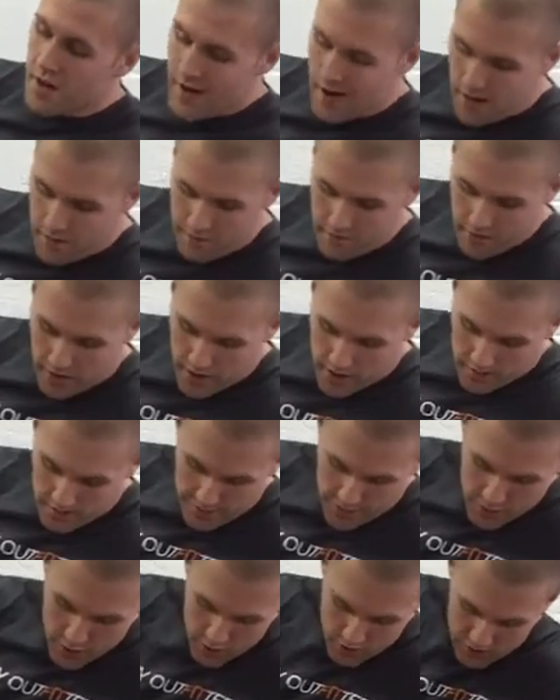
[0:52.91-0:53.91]
I'm
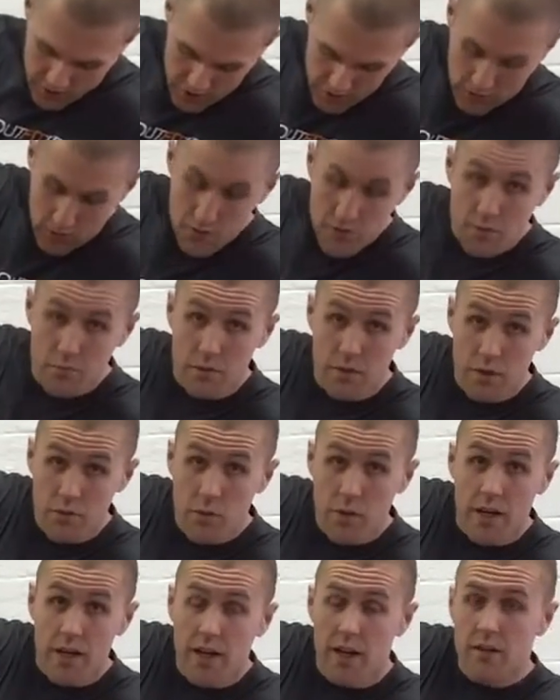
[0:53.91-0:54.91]
eventually, ultimately
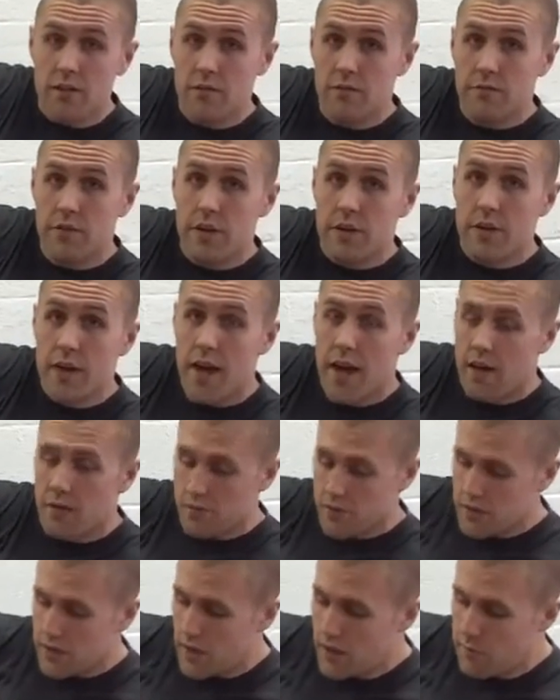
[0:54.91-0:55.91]
working out to the very
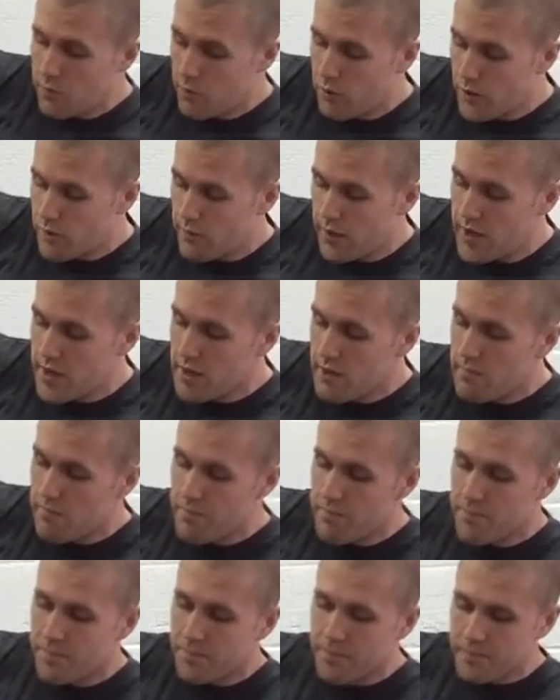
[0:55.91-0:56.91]
outside point of my hip,